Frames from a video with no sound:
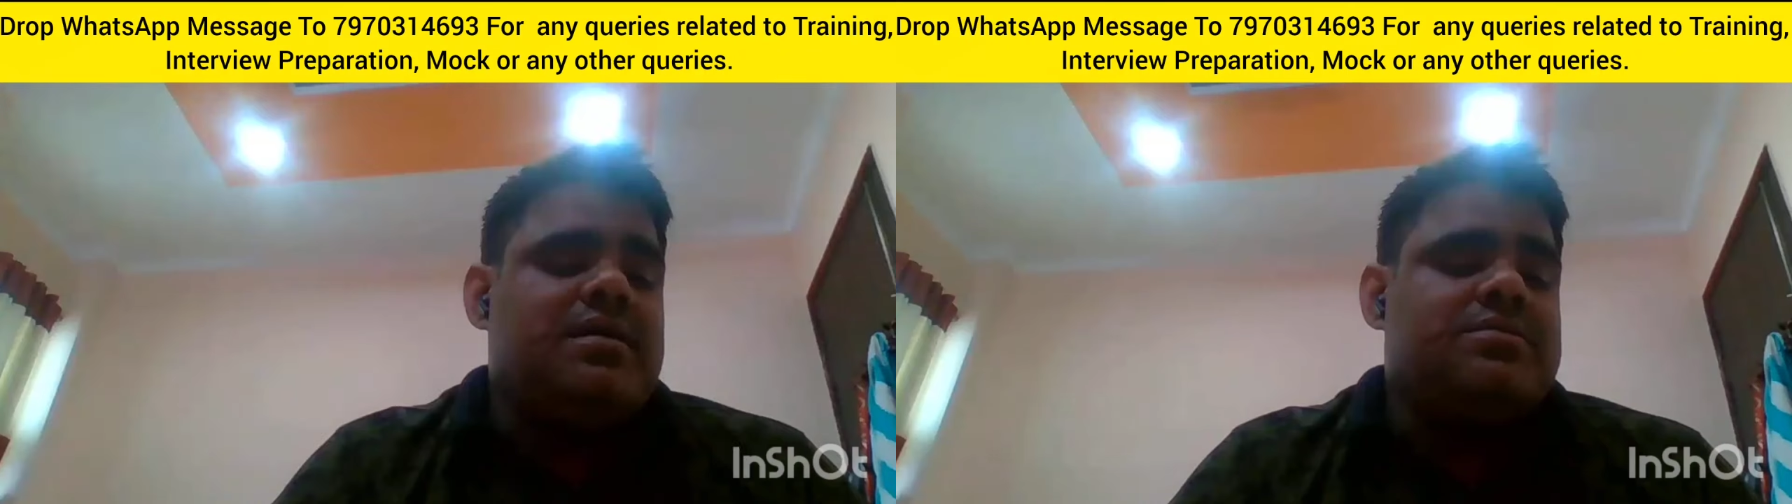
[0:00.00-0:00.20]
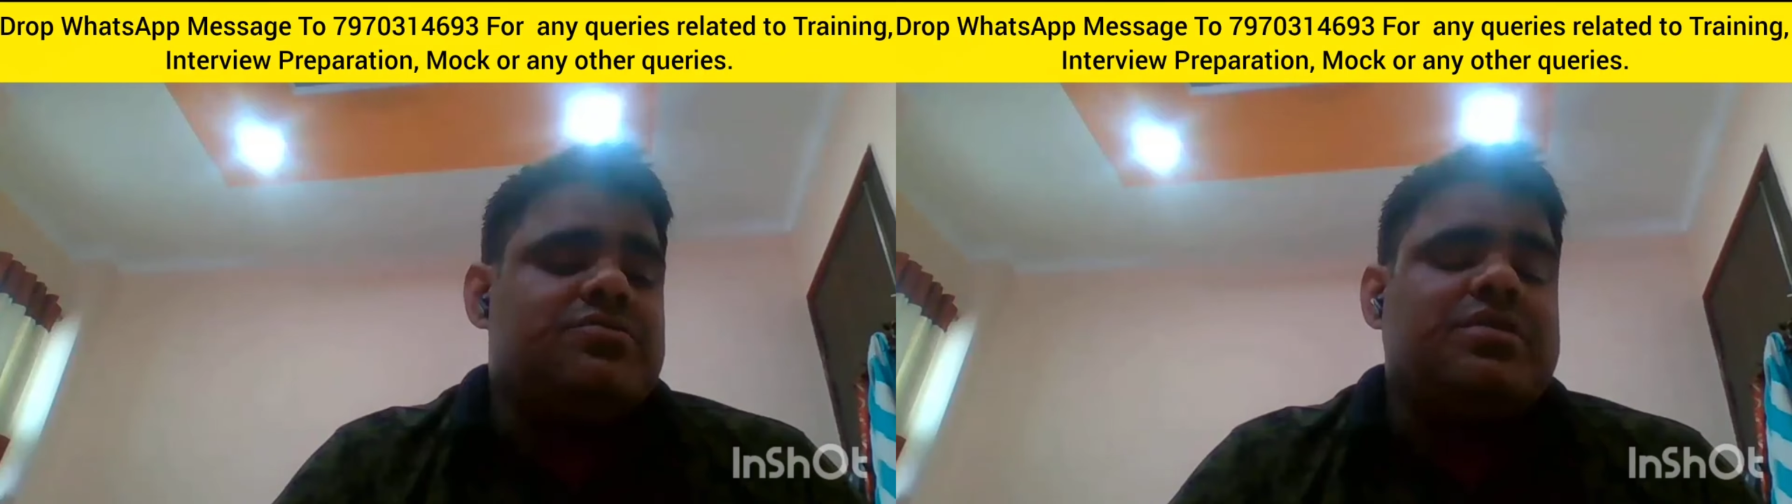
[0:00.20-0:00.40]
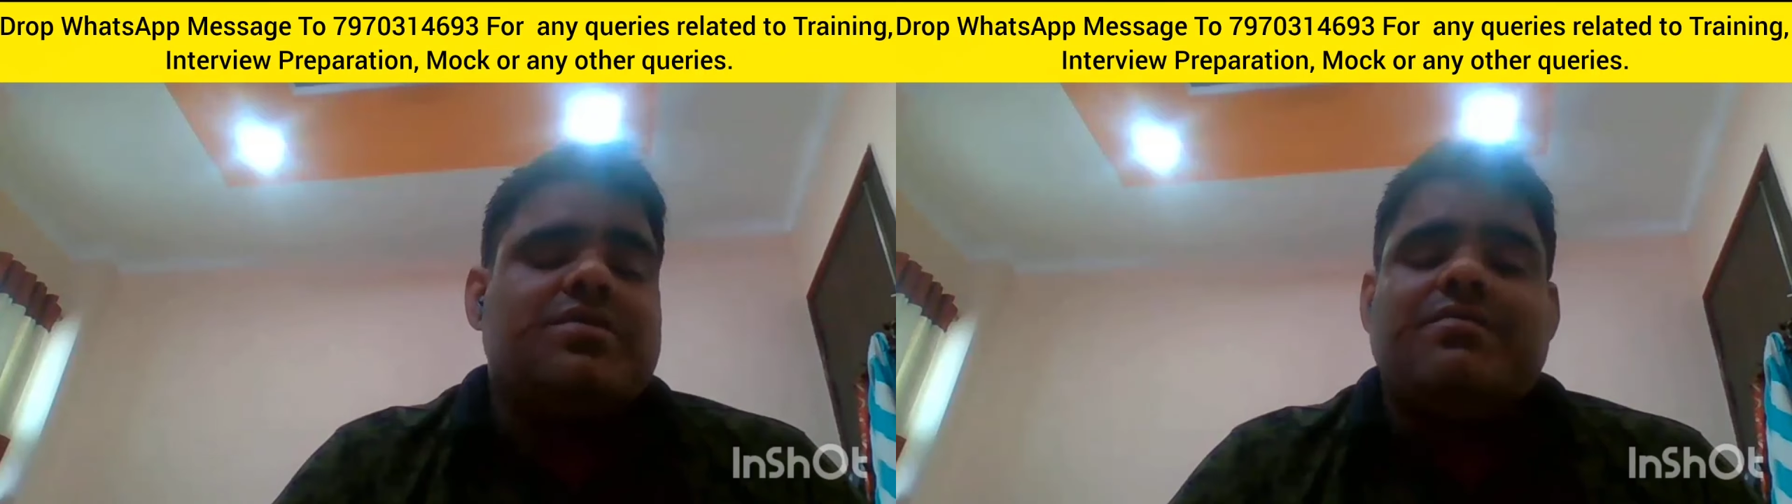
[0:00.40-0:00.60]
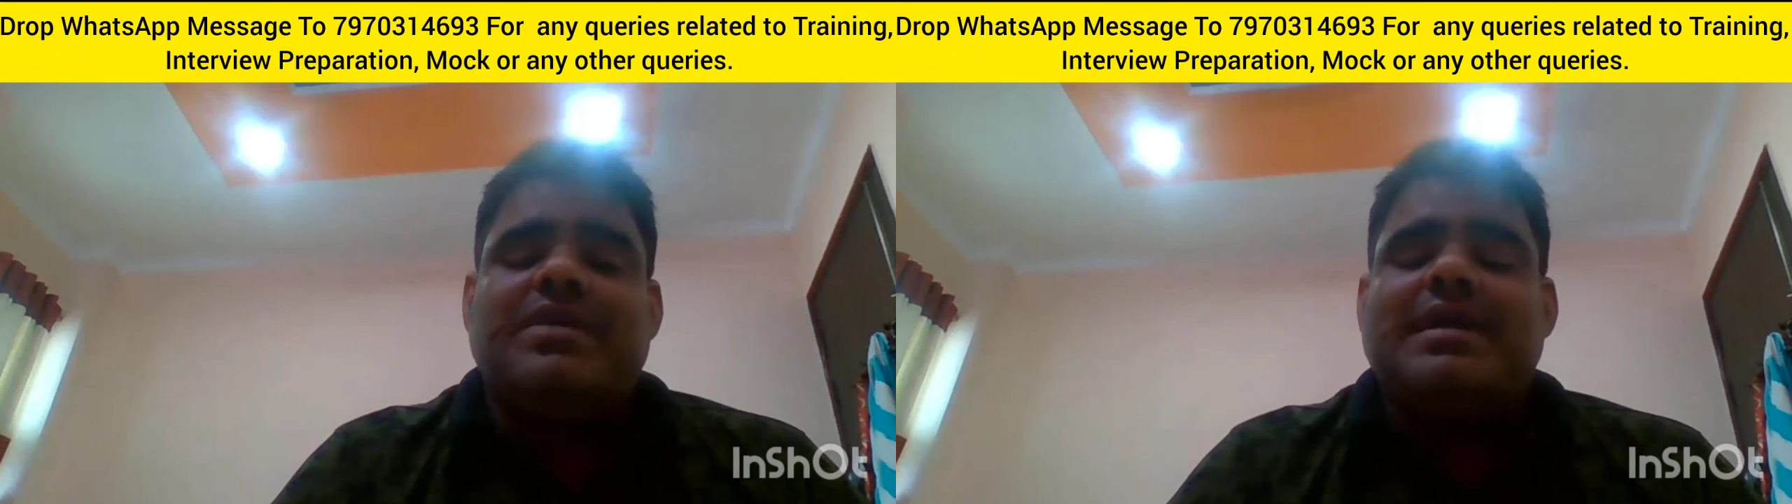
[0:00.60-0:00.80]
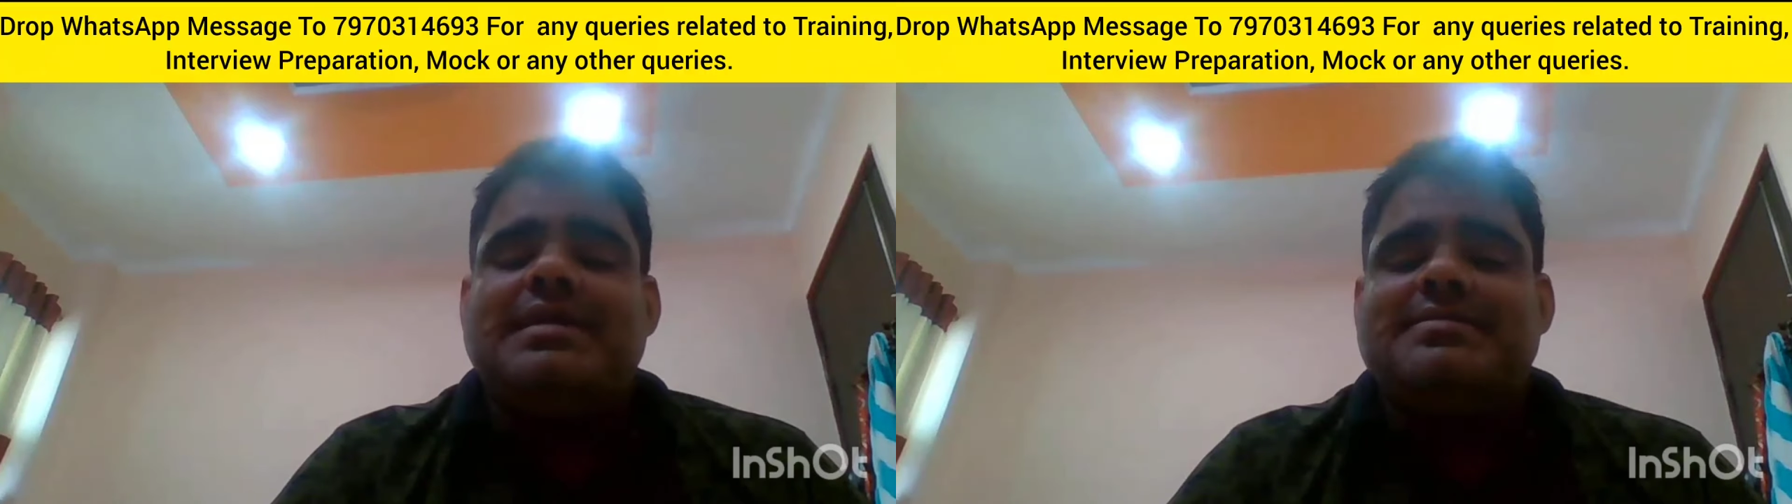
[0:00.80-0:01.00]
So, sir, we
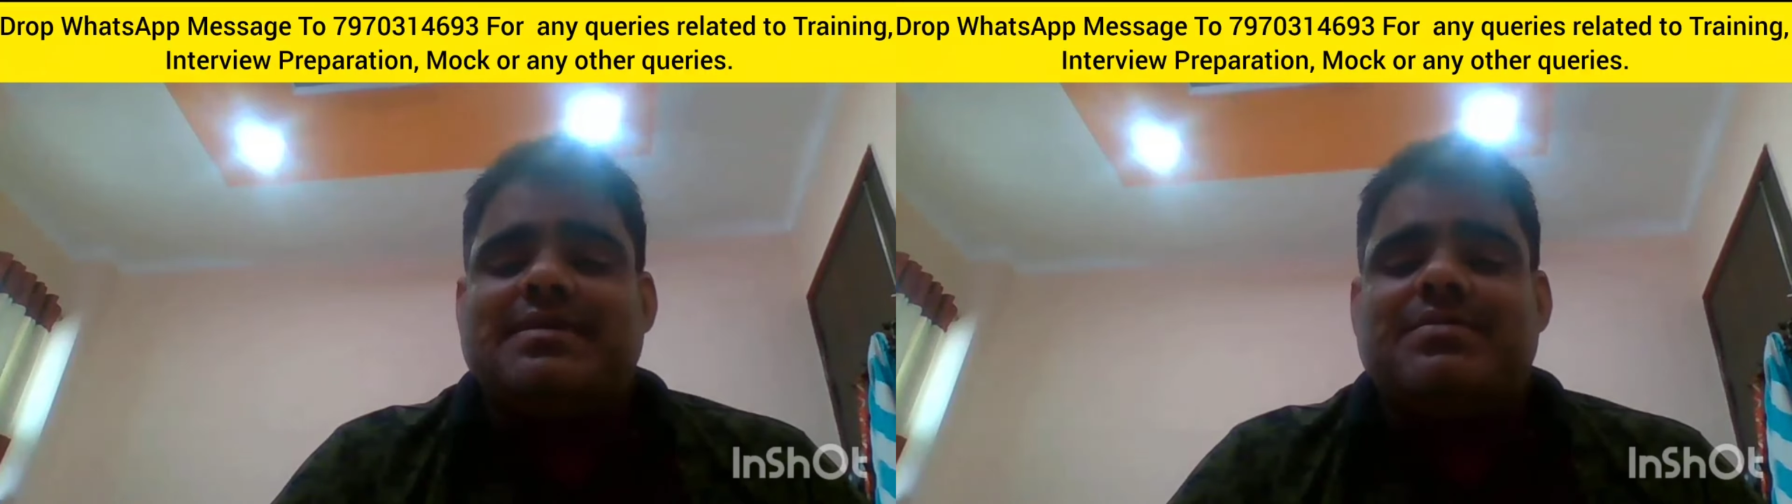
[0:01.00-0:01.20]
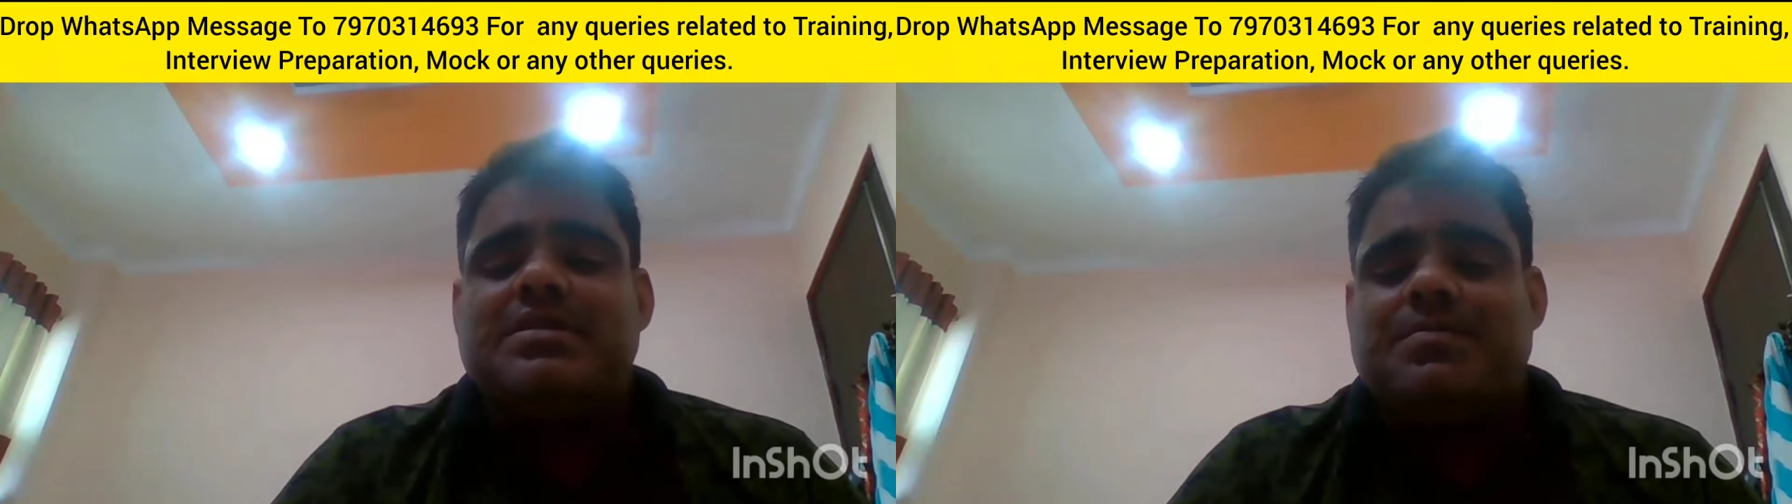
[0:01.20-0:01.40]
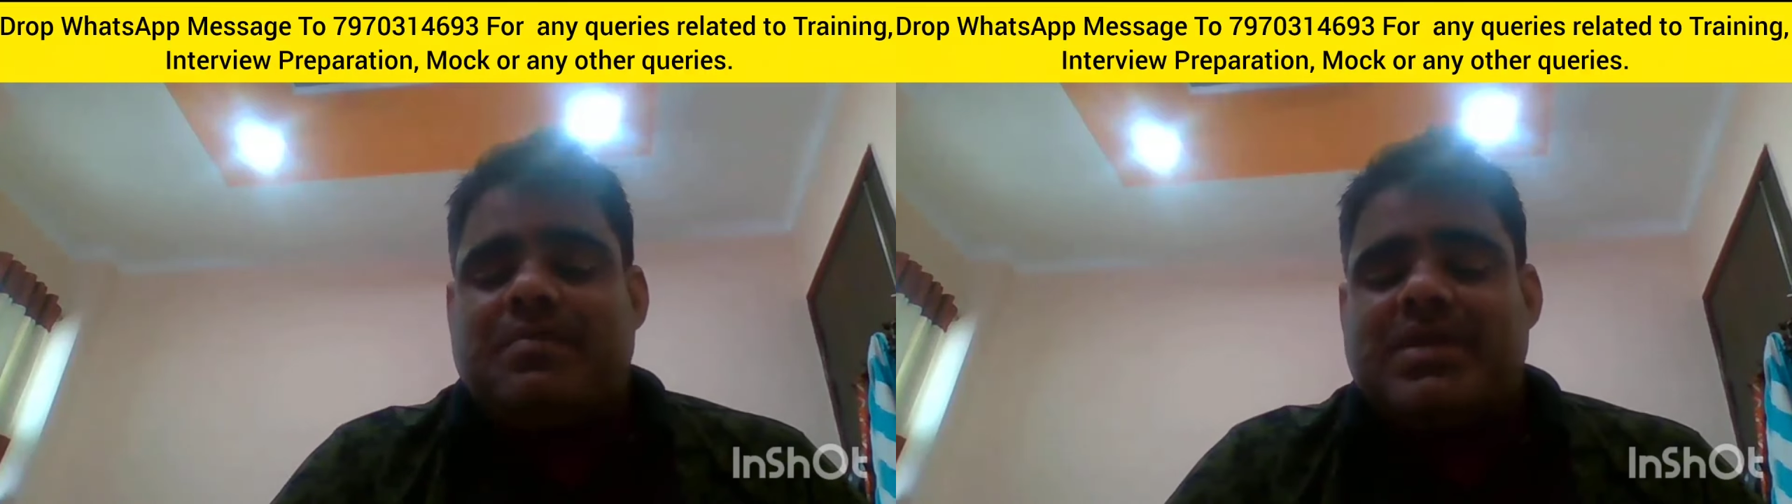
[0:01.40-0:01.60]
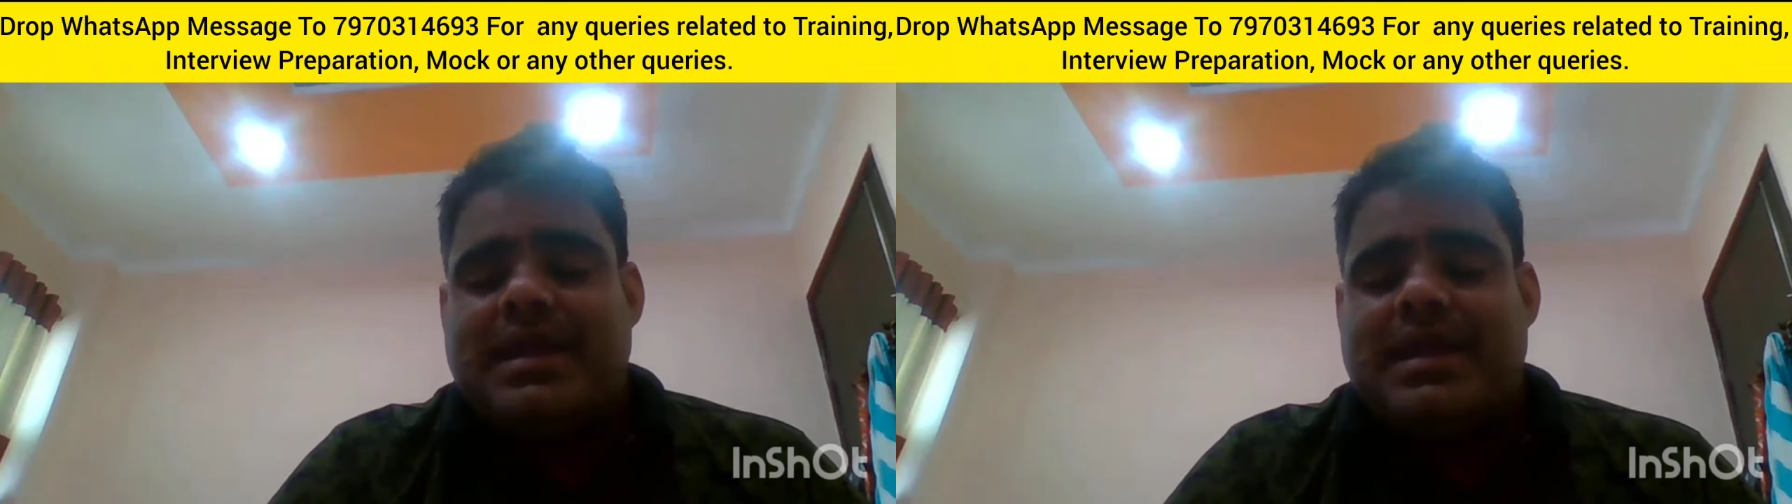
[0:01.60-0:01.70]
can disable the public